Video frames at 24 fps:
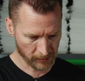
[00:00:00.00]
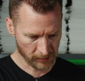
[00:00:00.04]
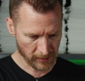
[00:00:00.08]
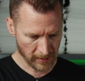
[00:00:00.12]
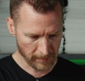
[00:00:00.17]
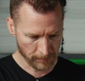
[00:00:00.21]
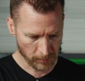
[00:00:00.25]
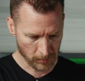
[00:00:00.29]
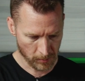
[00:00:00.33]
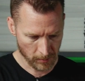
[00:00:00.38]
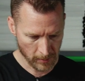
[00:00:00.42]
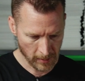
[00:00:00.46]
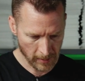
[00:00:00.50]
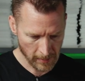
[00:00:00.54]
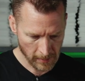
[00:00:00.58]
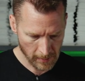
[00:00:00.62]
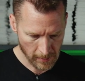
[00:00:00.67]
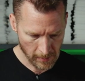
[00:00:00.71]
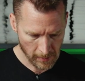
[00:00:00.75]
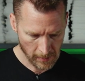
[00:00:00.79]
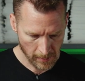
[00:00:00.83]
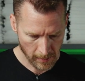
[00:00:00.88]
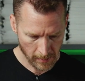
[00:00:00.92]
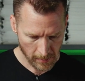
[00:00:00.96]
example,
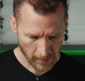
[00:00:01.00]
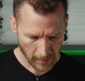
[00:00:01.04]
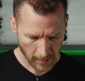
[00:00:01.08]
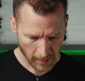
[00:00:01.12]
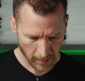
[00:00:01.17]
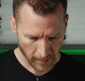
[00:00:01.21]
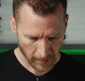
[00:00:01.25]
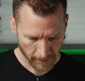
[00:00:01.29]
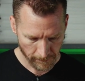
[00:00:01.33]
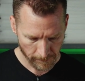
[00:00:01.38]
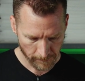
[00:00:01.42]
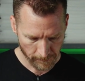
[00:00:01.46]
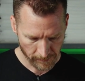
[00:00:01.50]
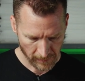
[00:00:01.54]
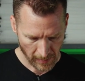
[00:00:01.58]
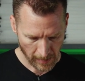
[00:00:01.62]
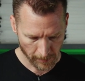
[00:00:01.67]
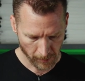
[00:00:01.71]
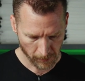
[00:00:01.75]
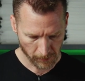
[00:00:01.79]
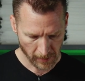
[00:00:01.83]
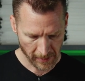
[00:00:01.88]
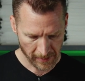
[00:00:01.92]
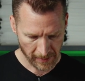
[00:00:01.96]
um,
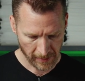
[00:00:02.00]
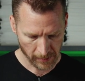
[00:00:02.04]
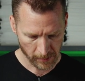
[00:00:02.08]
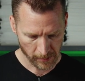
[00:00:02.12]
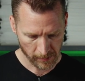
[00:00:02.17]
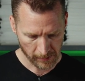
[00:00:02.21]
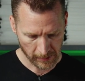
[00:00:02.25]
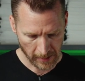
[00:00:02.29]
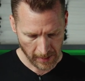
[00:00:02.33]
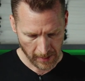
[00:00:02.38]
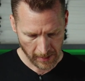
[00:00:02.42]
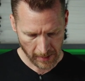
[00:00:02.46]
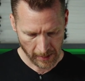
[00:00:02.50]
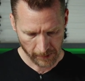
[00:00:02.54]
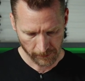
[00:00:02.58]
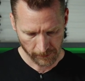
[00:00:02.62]
I'm a right-handed guy,